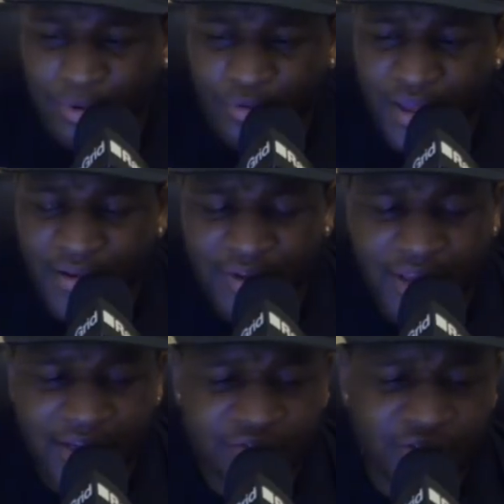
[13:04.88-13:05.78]
both have an
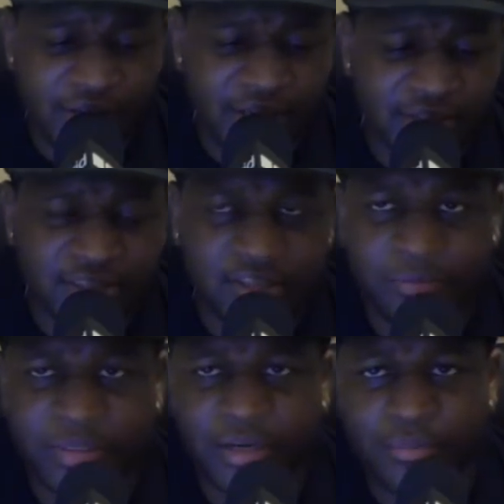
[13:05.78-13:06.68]
extra edge to
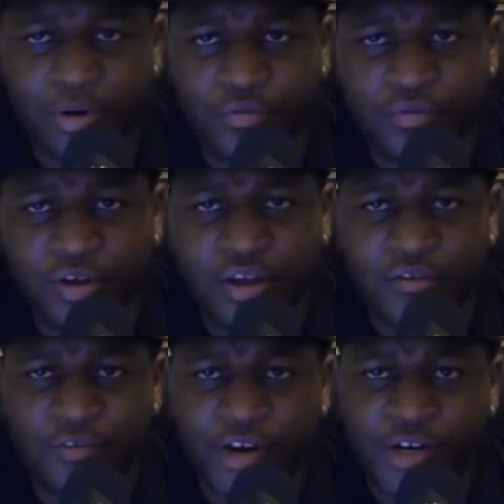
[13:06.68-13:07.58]
them and they're both
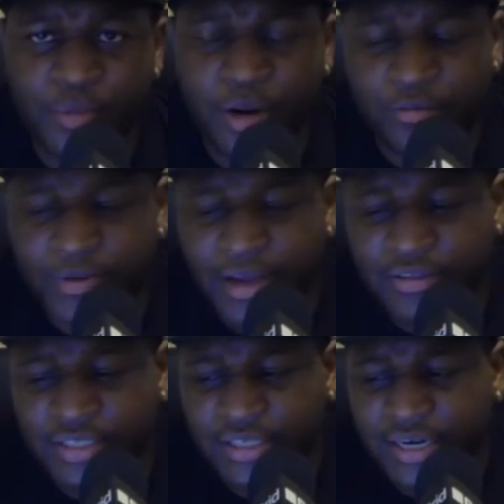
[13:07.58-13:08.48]
very well
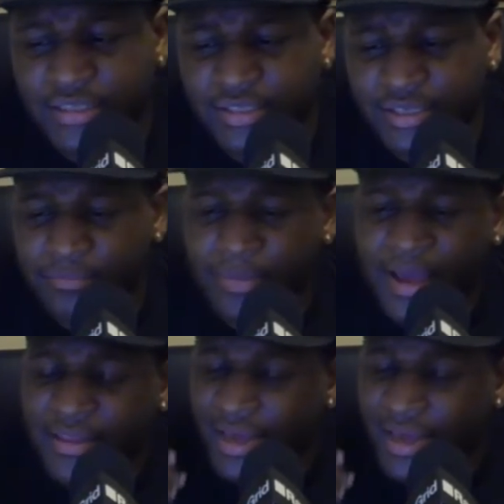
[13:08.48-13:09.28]
rounded. And I think math